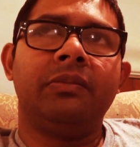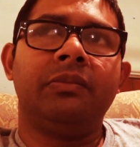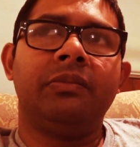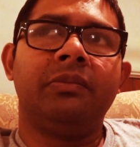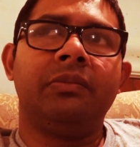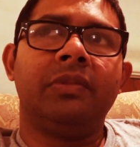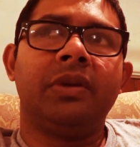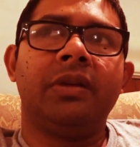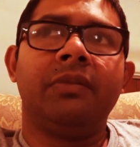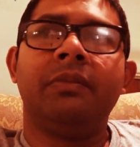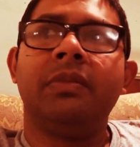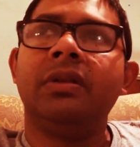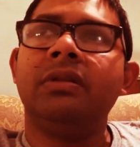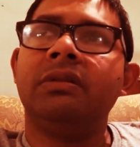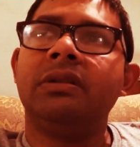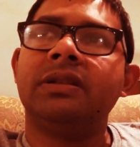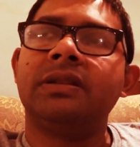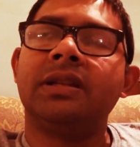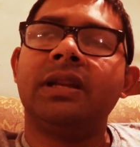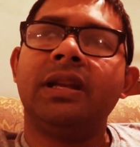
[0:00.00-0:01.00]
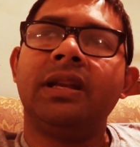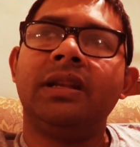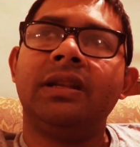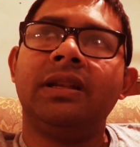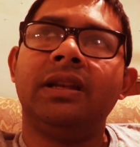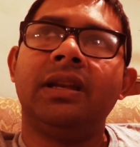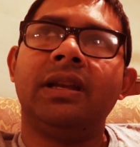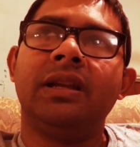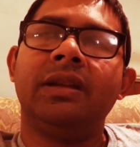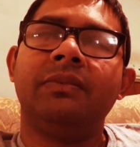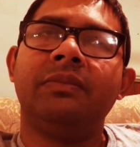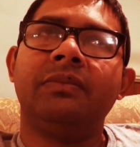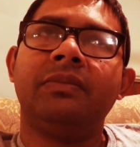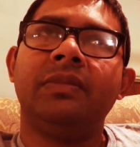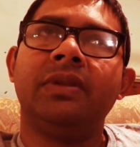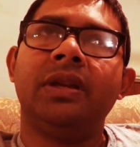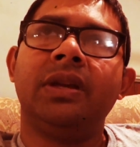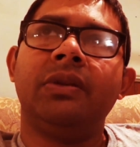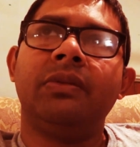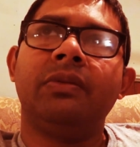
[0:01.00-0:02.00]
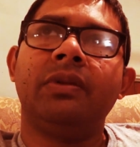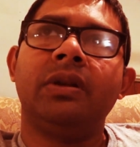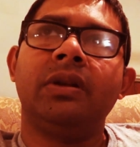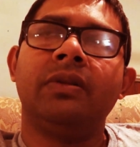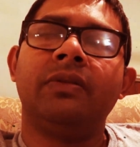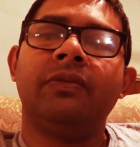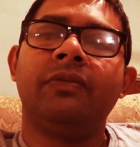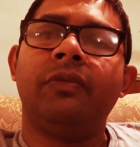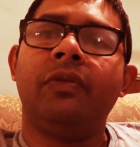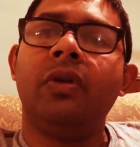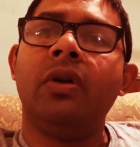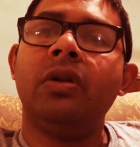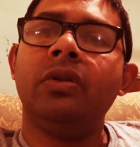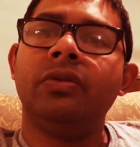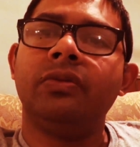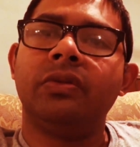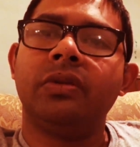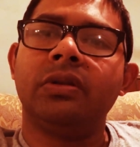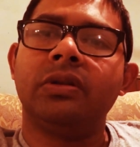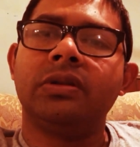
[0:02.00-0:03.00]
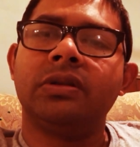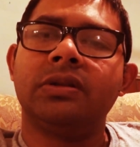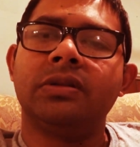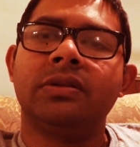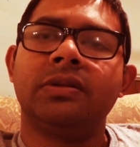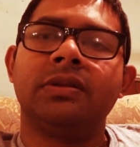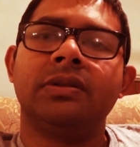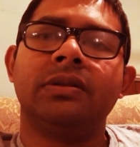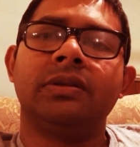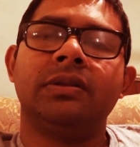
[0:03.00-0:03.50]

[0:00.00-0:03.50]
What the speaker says: my mother said that they were followers.